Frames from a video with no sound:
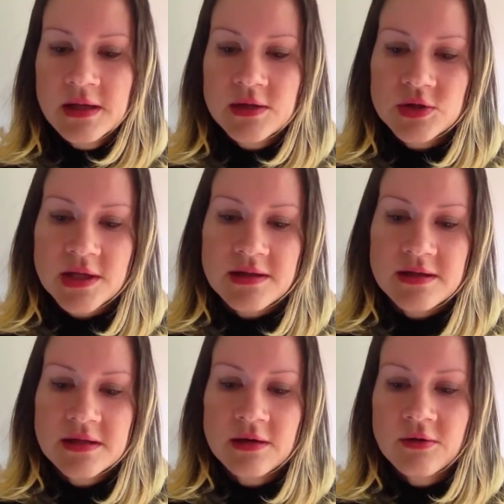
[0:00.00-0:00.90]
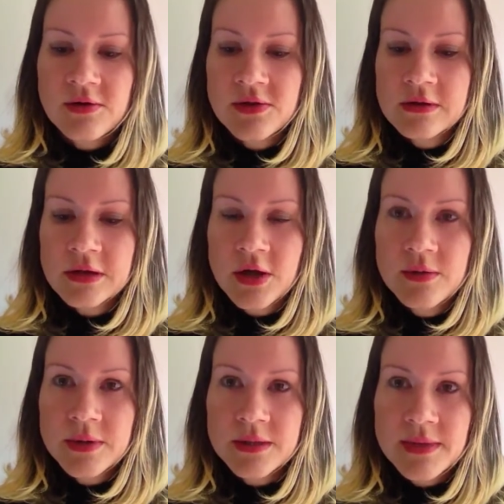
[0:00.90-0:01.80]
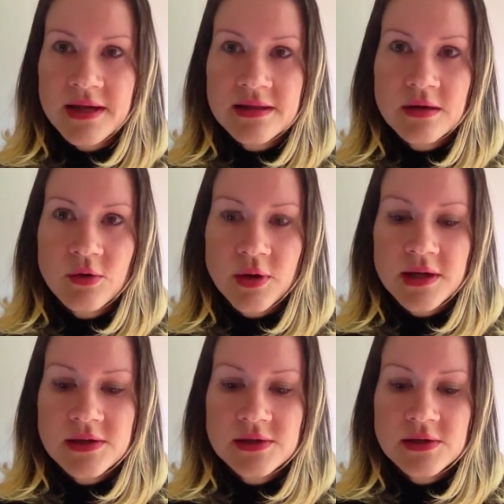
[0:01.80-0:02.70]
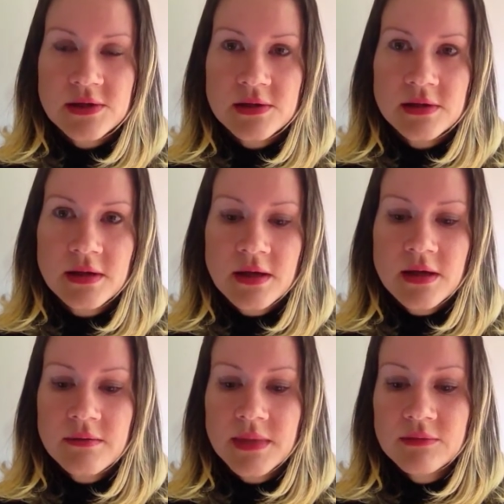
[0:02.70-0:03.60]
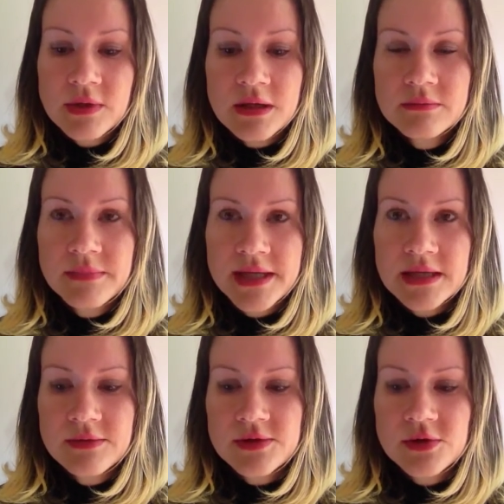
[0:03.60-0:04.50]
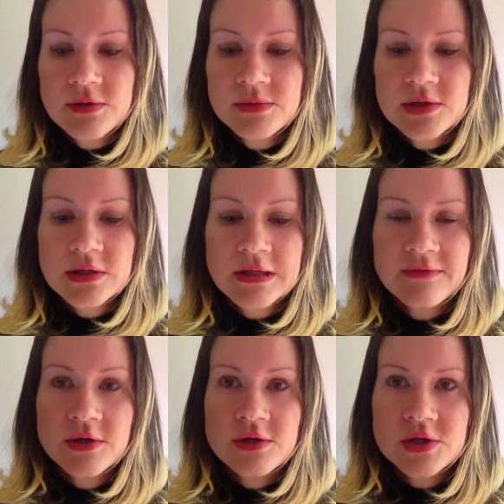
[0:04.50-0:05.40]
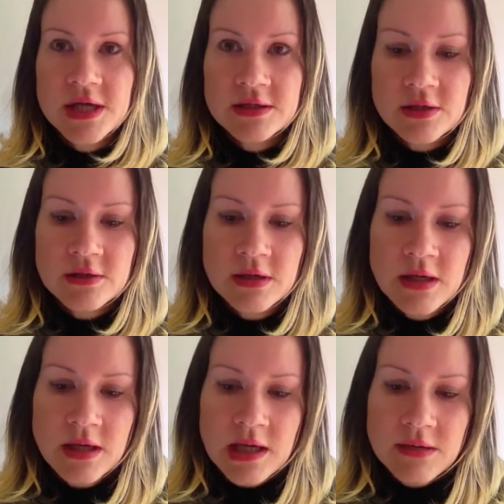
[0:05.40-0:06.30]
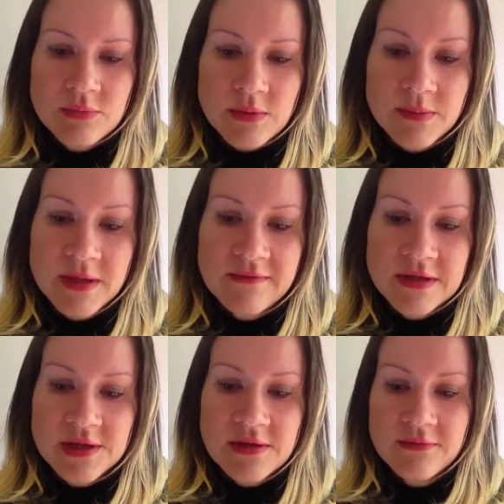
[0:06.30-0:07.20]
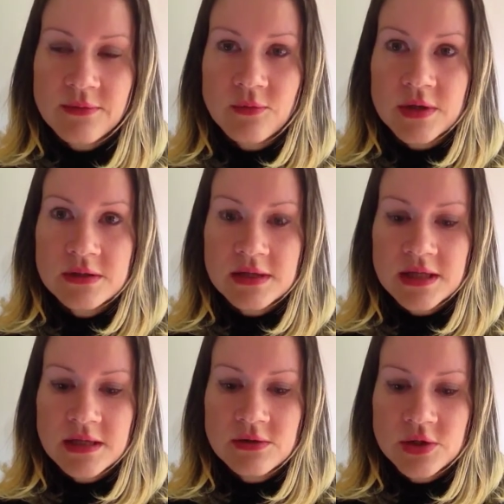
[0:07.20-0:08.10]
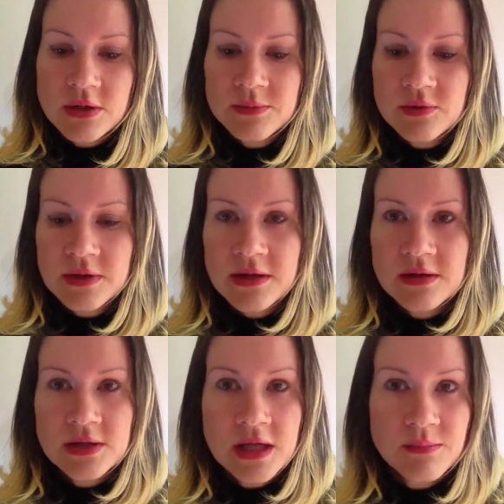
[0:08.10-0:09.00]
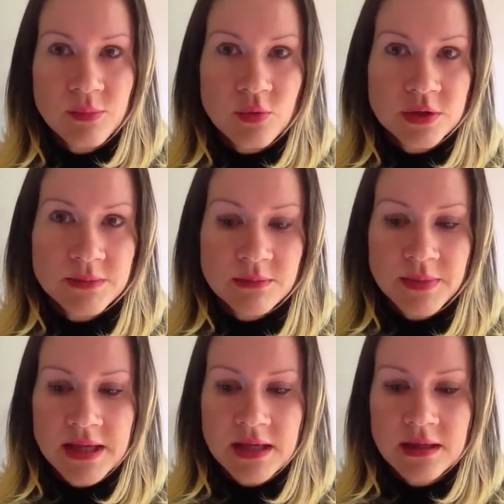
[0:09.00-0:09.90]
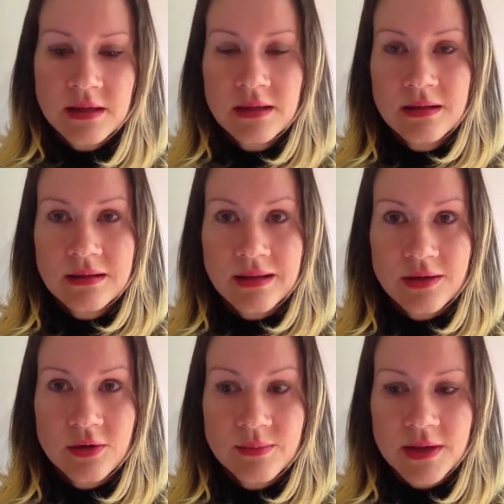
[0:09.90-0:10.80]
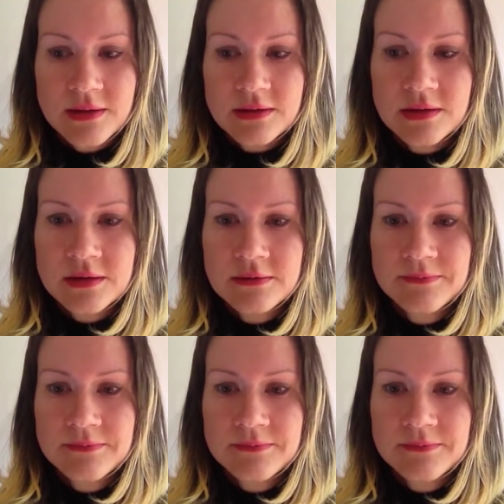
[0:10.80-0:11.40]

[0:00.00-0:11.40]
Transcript: jet-setting across the globe on amazing quests. Meanwhile, Maddie was doomed to live in her shadow, probably flitting from one dead-end job to another to keep boredom at bay, like her mother did.